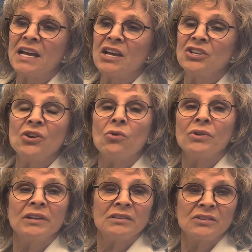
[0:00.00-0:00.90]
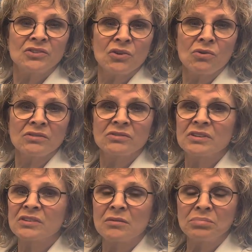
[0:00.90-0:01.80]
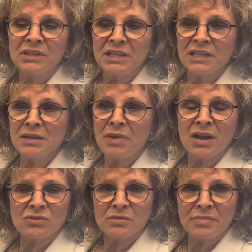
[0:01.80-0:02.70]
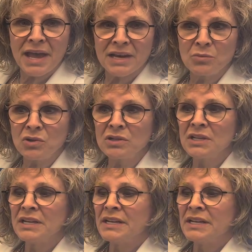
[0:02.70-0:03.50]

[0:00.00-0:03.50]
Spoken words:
you own it, it's yours, it's completely biocompatible,